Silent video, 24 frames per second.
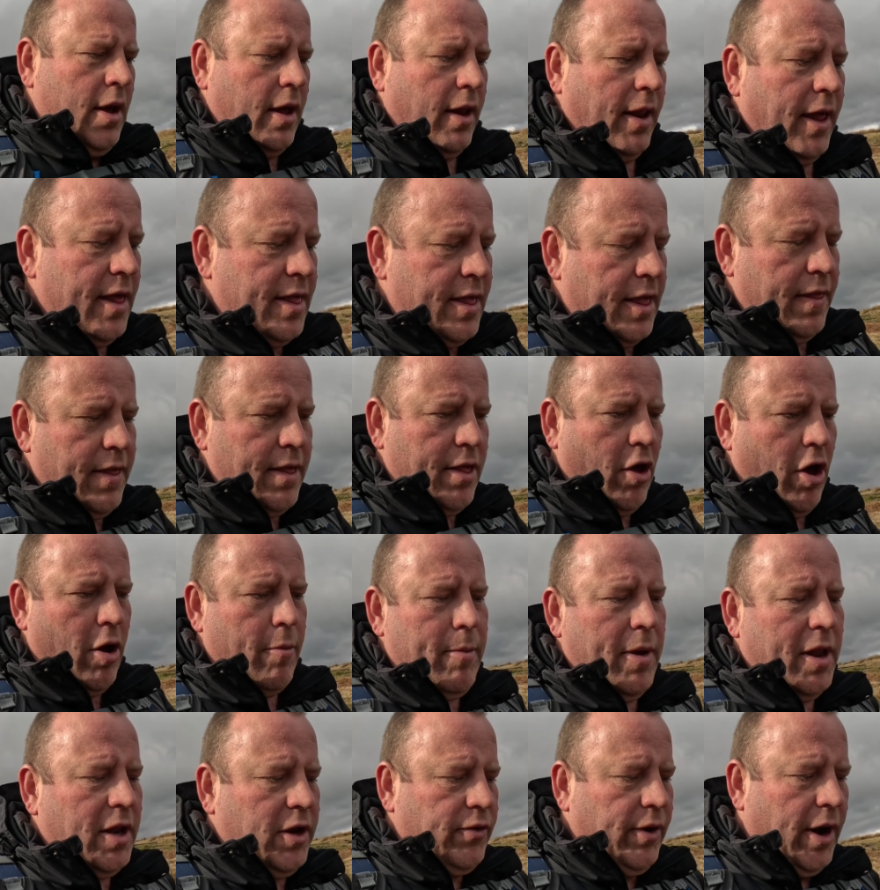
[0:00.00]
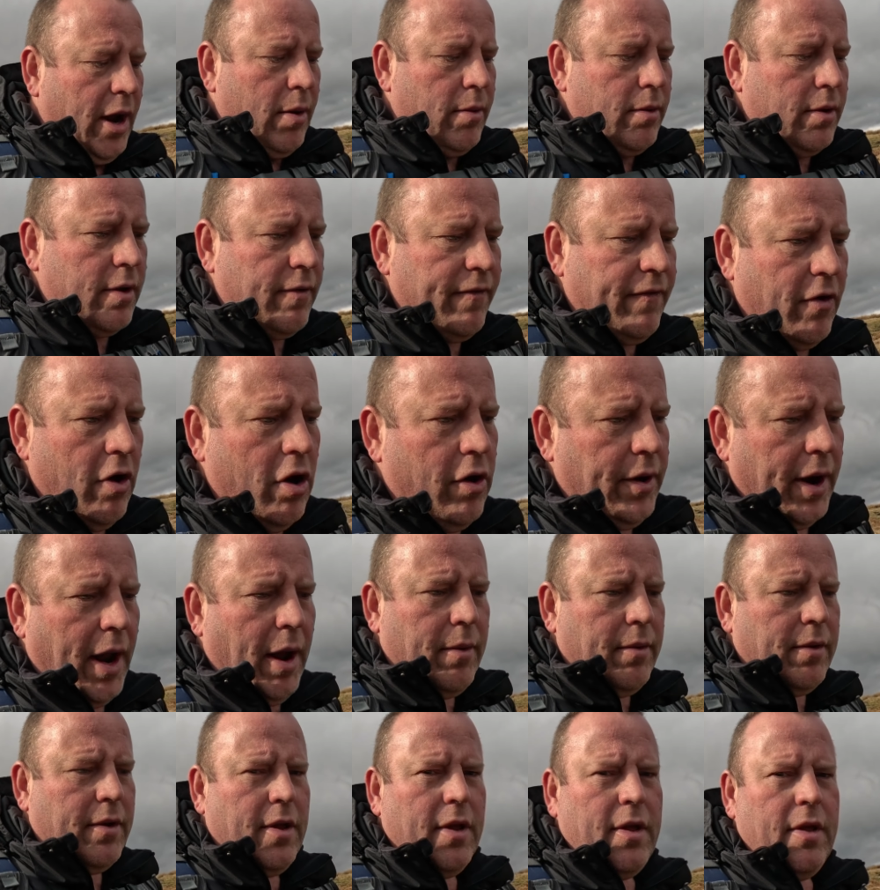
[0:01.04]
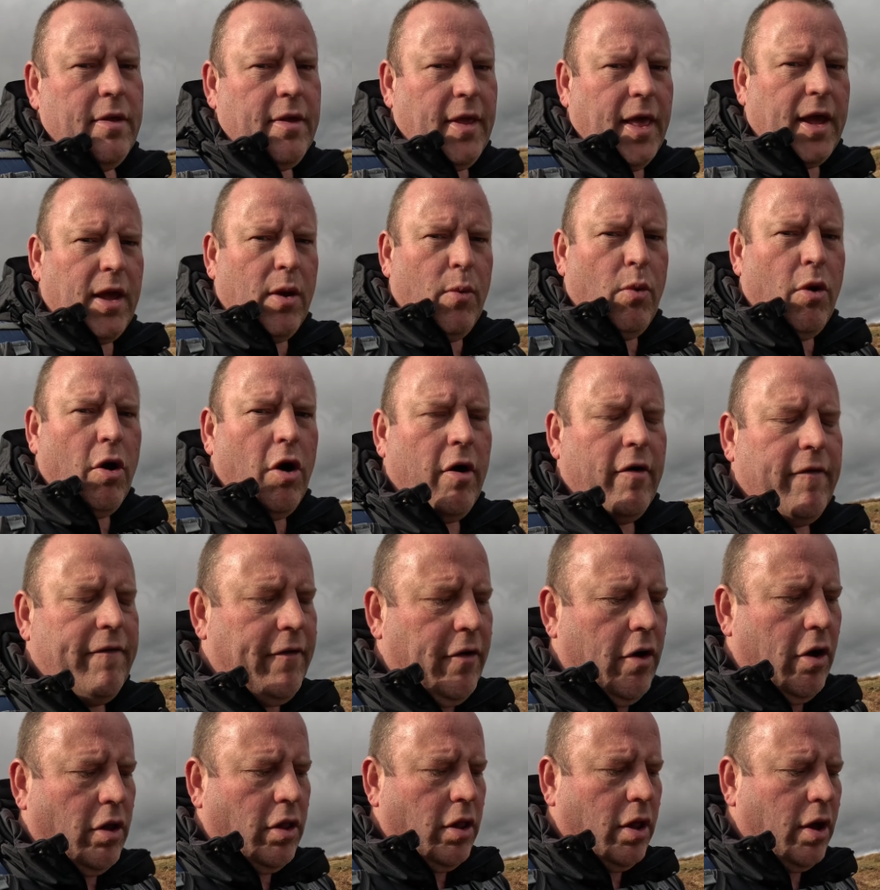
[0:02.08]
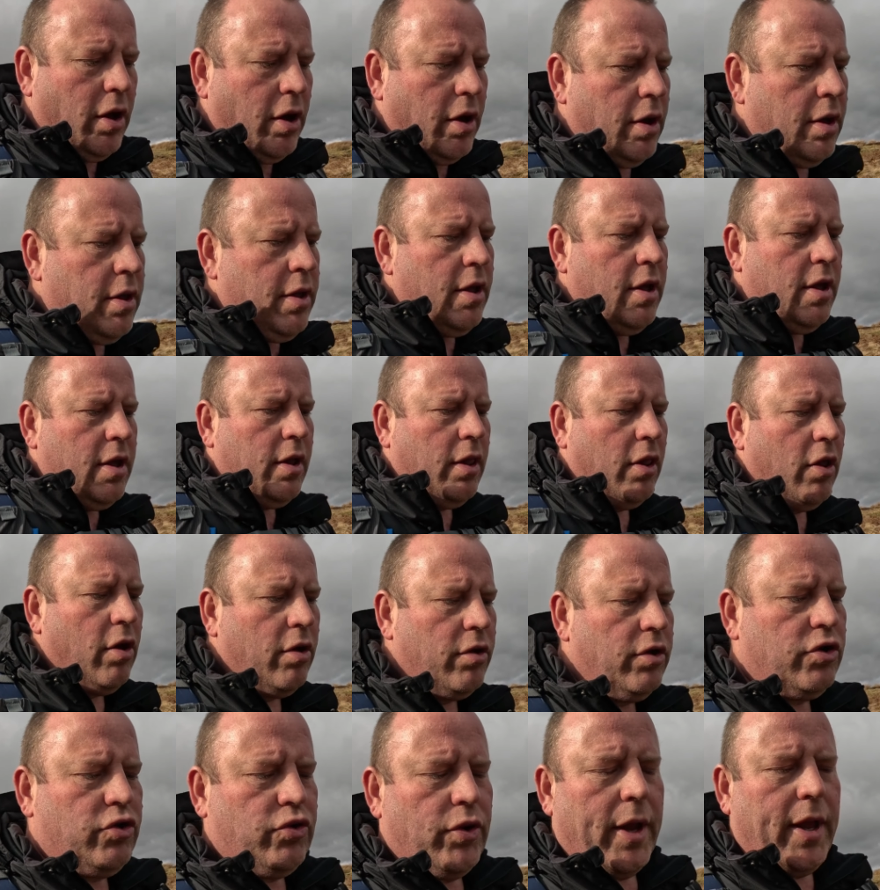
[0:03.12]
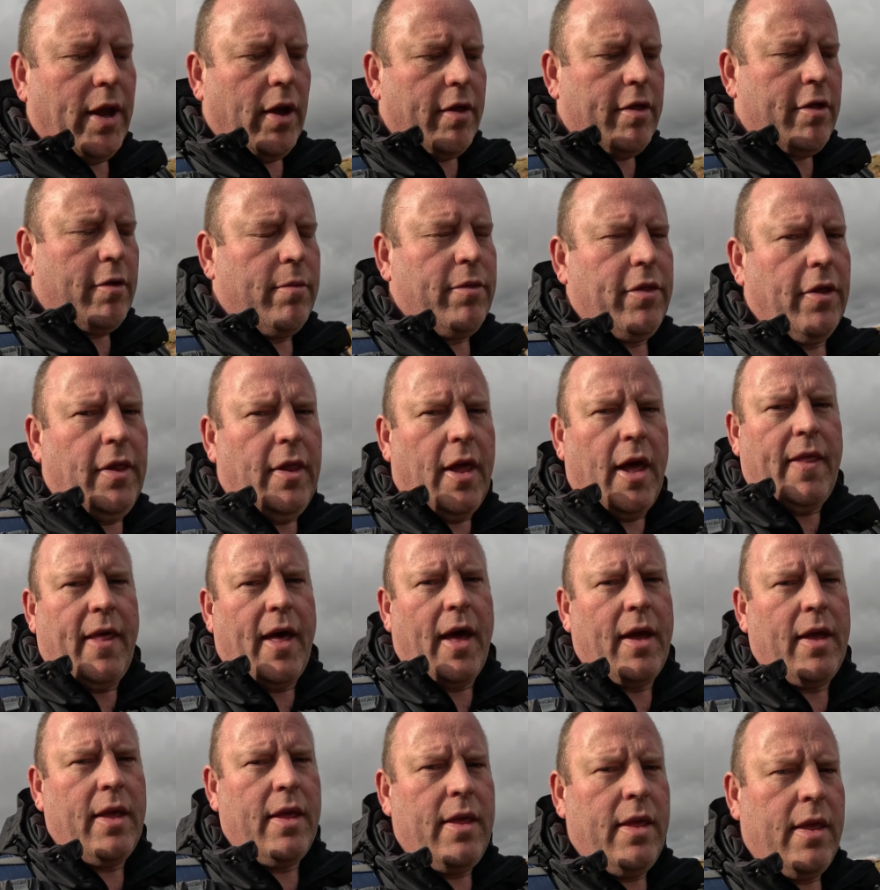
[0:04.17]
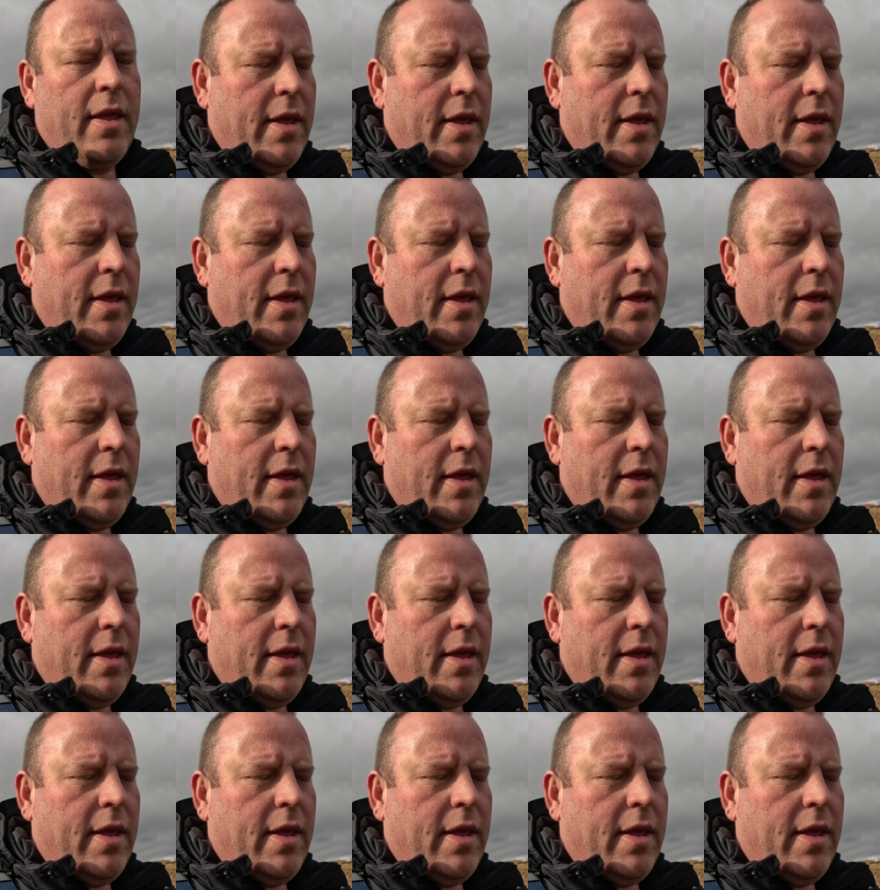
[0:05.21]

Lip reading: at least in the sort of mid-ground, foreground. It's like a waterfall or a lone tree or something like that.